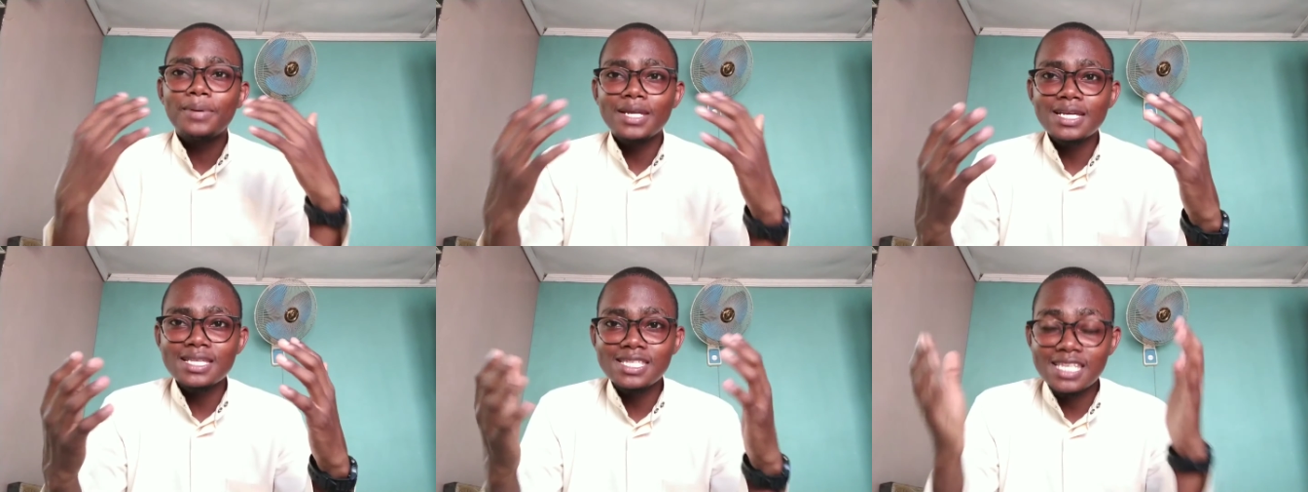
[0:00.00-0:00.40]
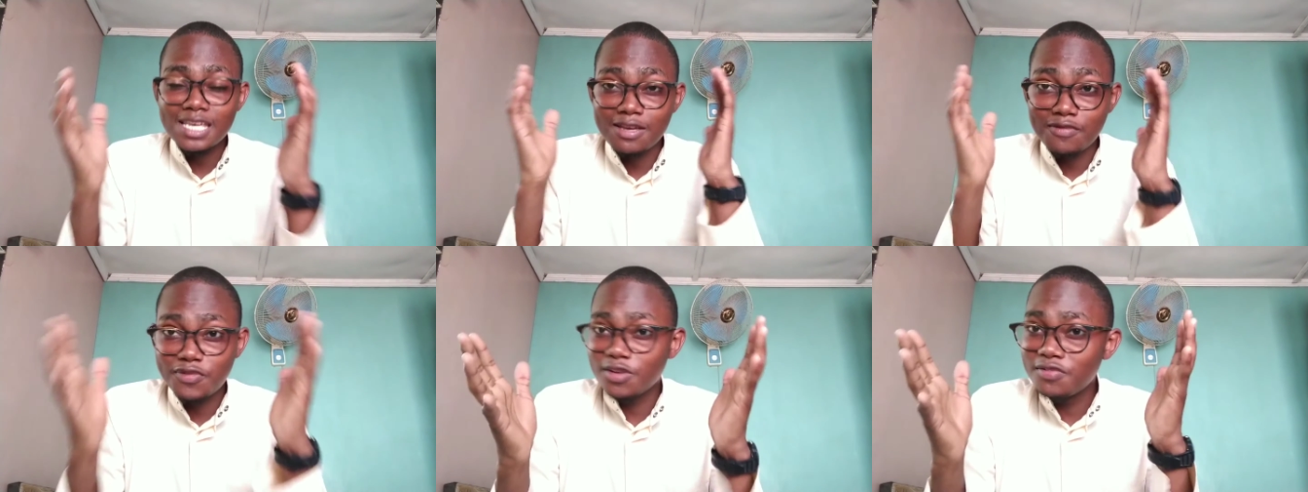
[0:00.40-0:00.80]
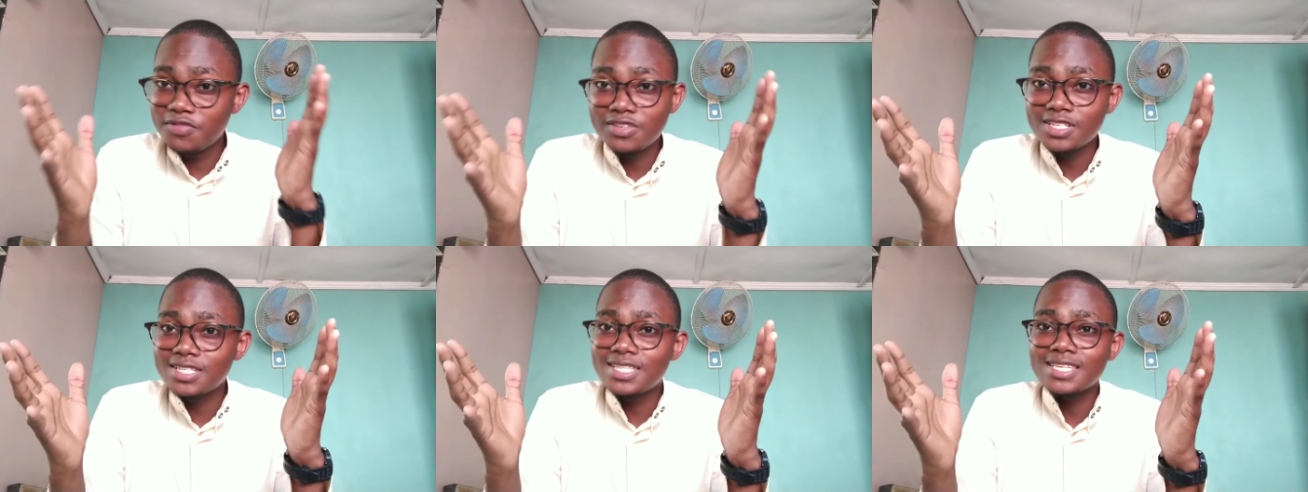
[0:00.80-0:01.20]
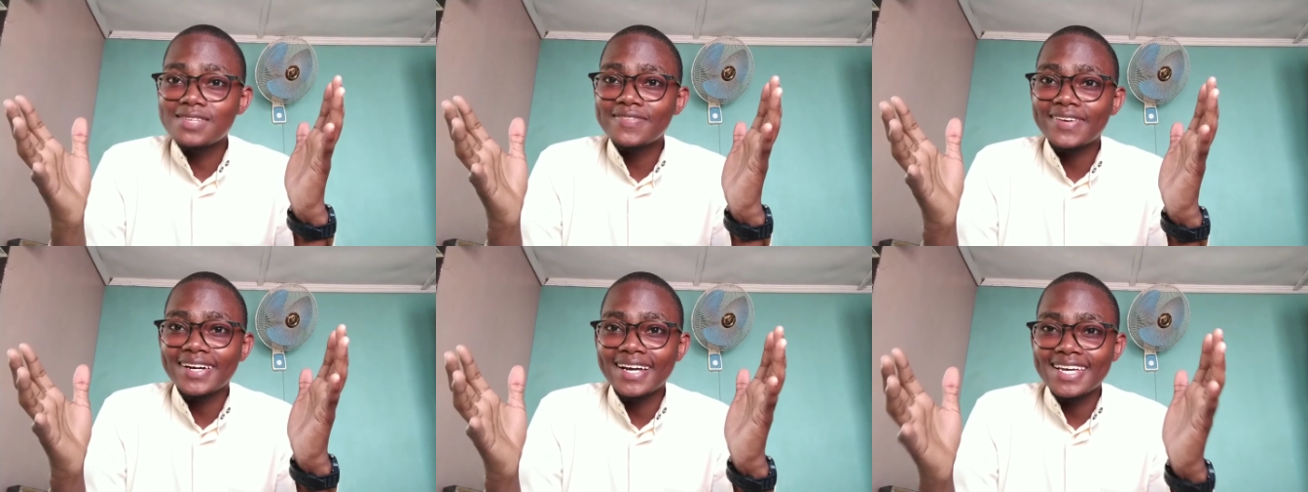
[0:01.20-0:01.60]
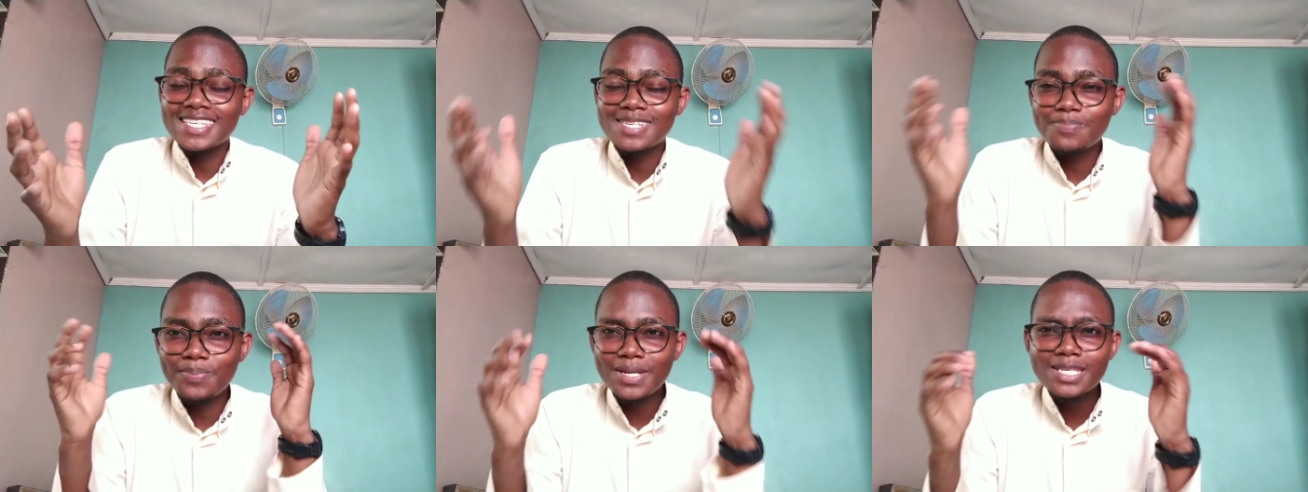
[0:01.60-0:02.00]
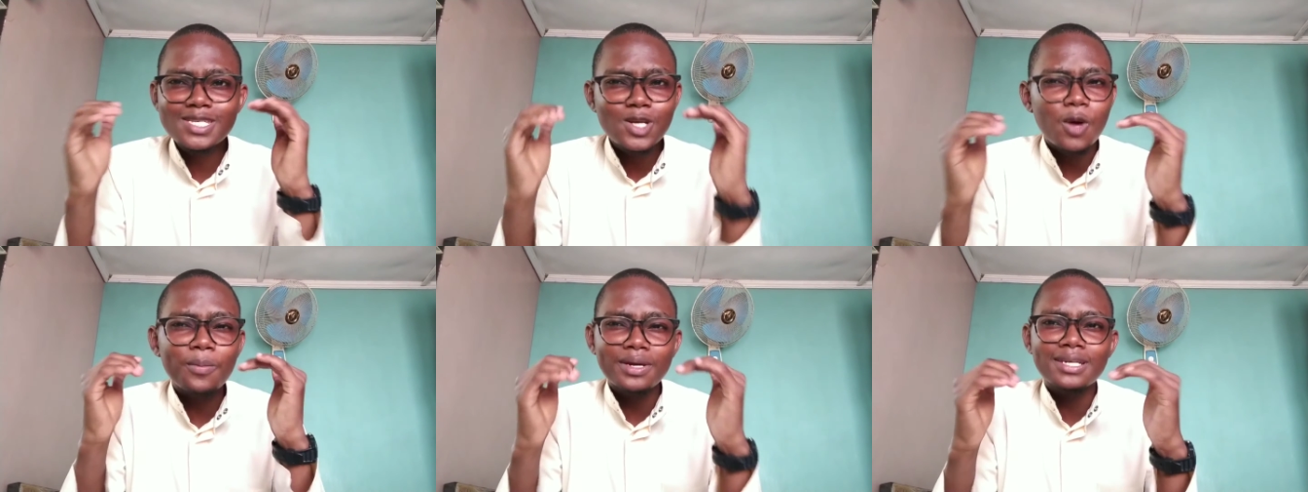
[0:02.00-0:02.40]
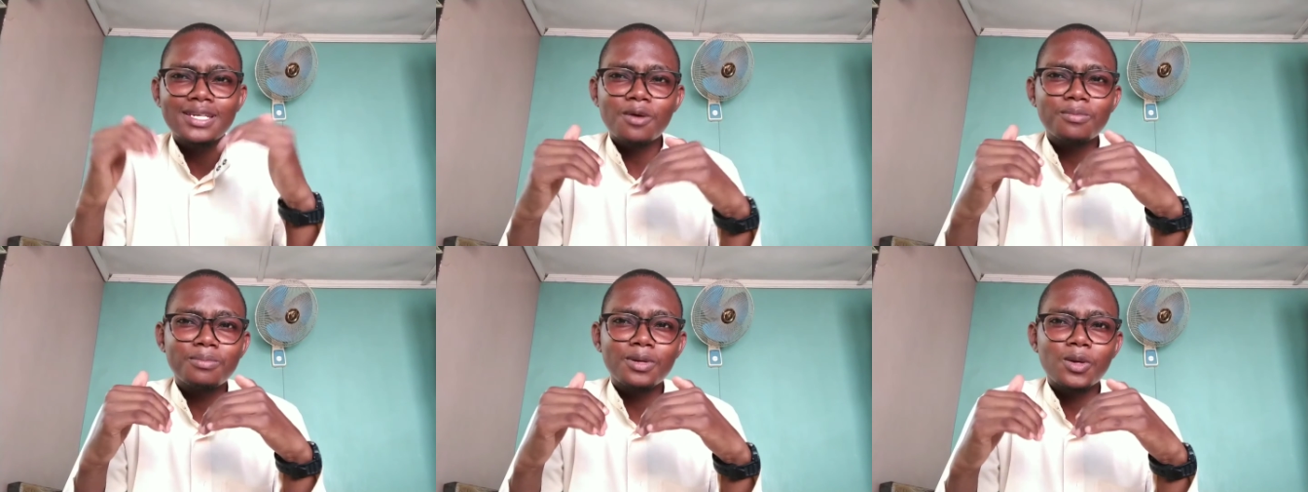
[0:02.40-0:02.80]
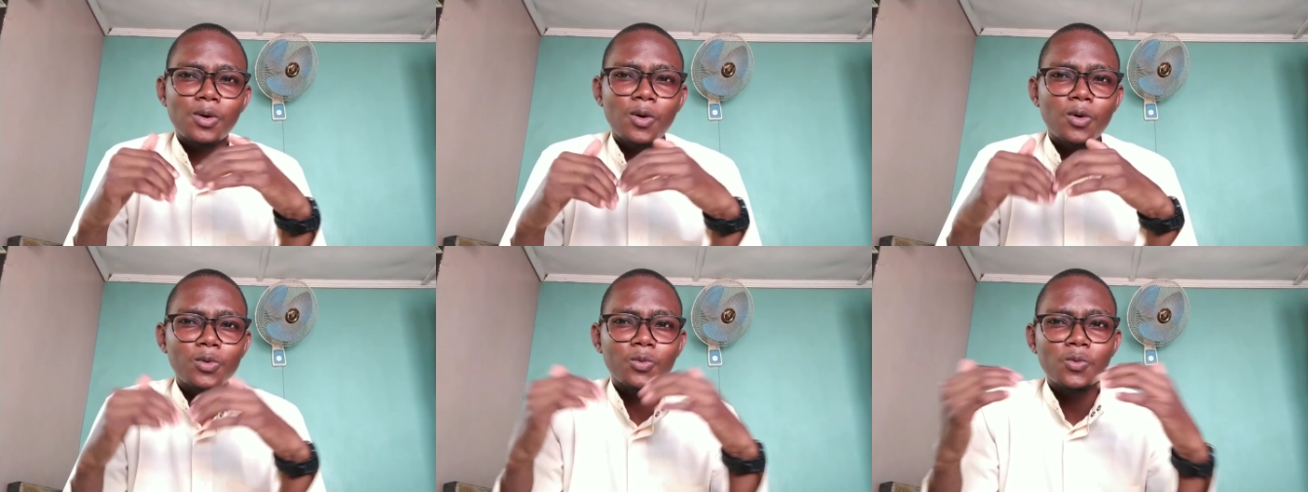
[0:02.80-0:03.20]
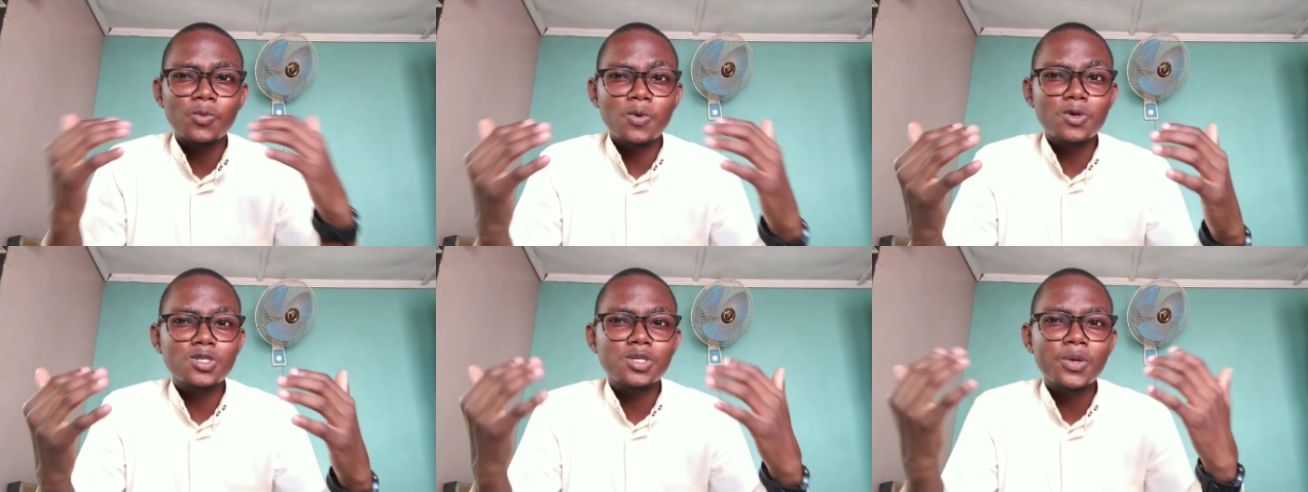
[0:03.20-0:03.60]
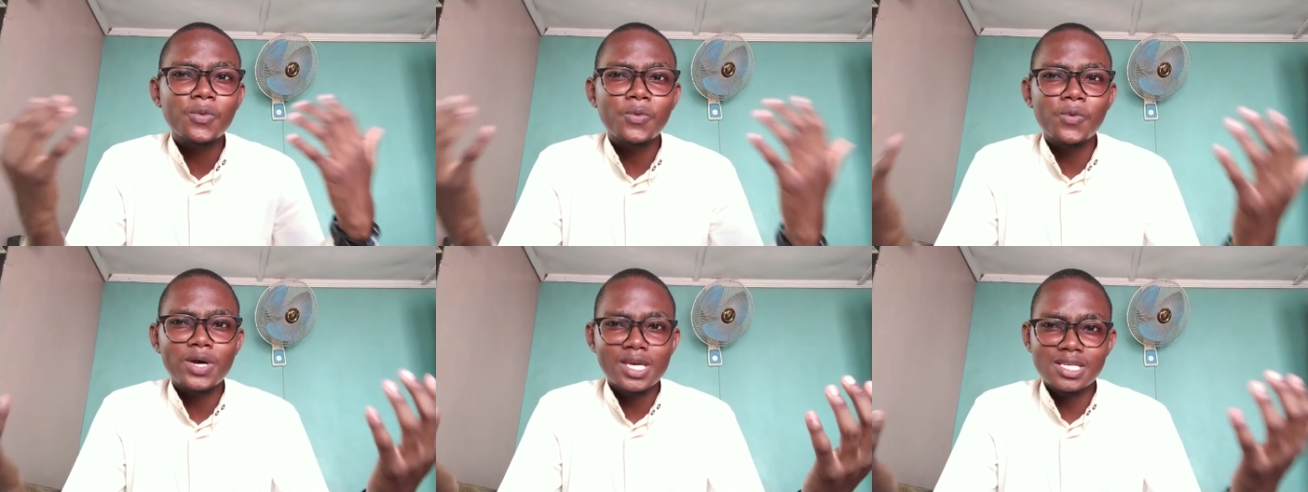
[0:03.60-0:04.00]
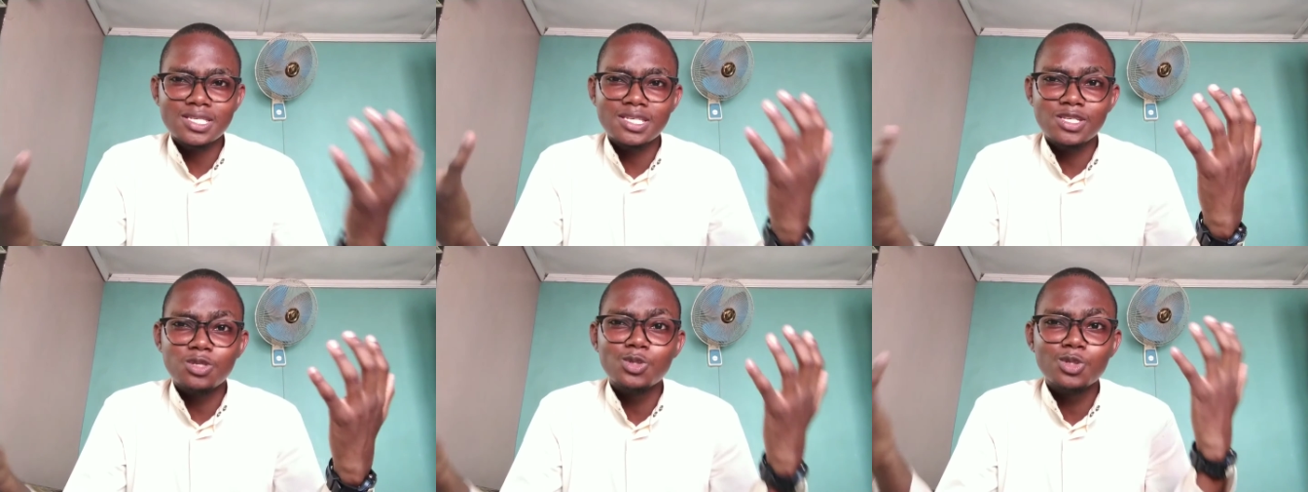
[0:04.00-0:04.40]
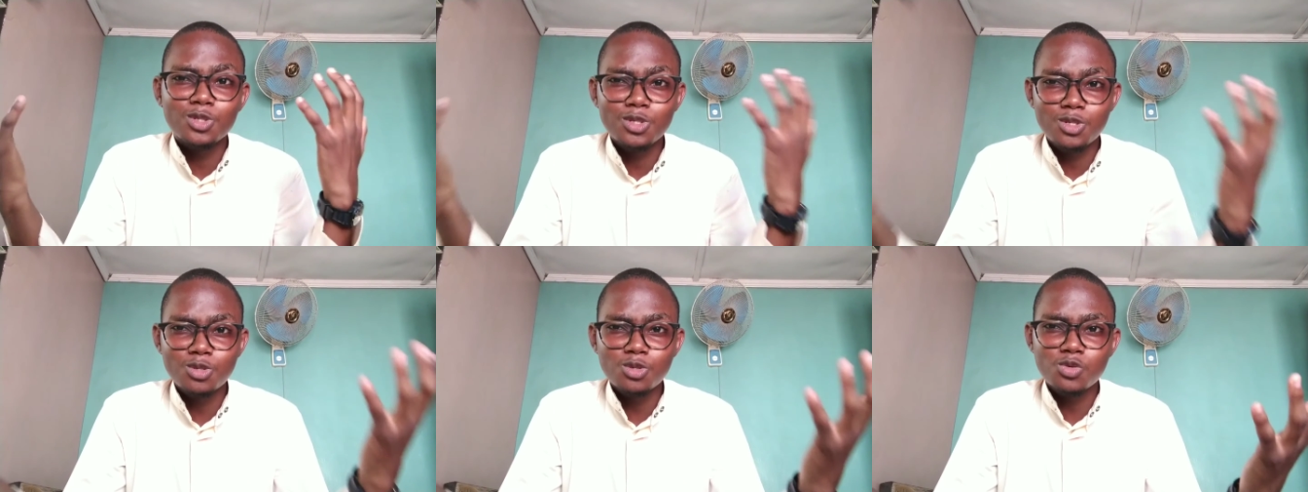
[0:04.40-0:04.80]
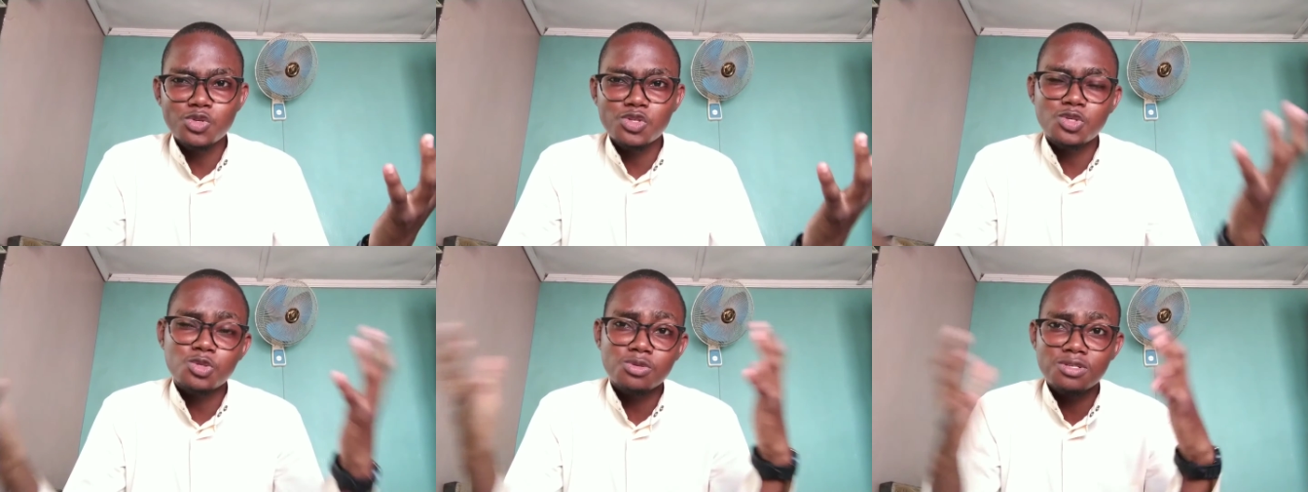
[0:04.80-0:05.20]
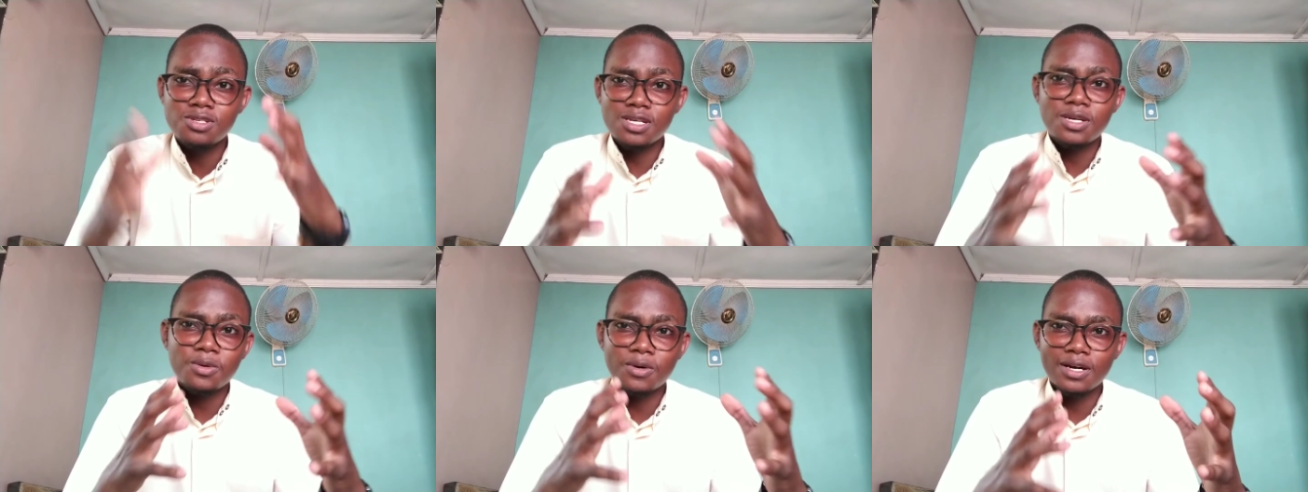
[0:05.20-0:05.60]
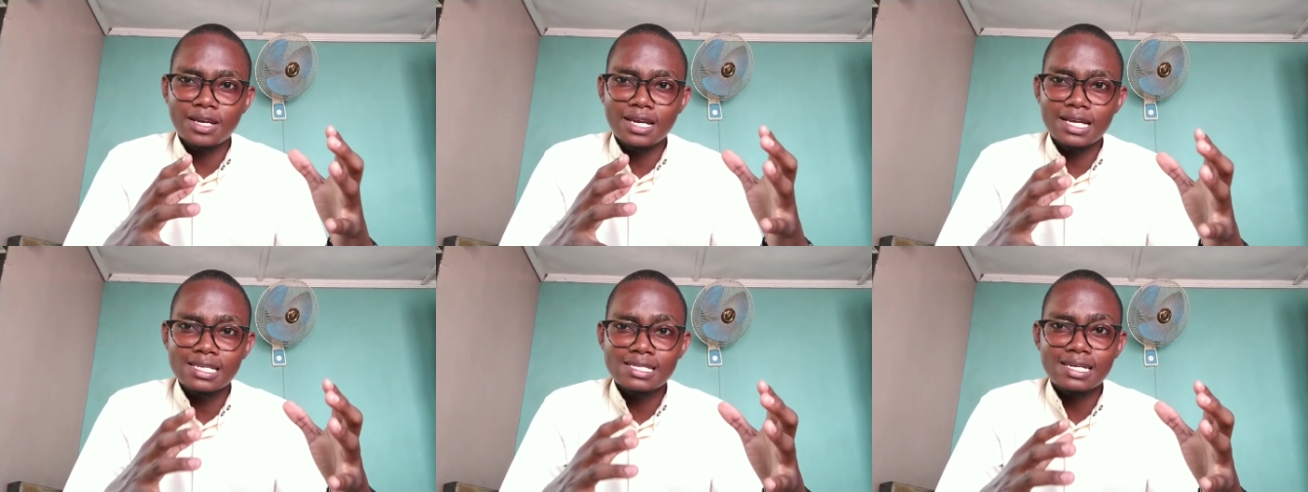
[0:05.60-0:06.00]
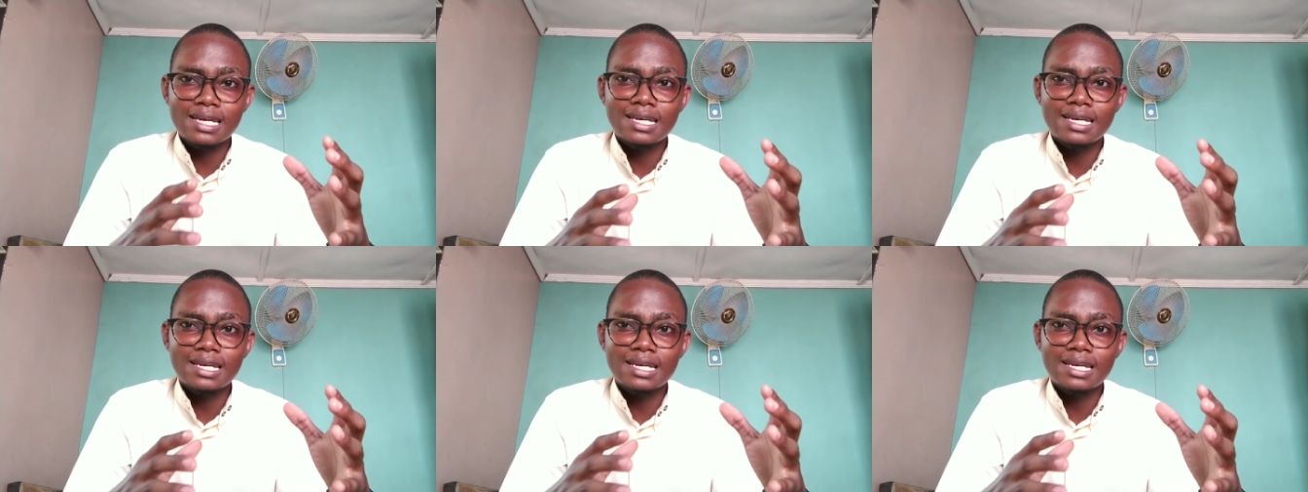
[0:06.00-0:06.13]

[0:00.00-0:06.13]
please, if you've reached this far guys, please comment down below on what ways you use to stay organized,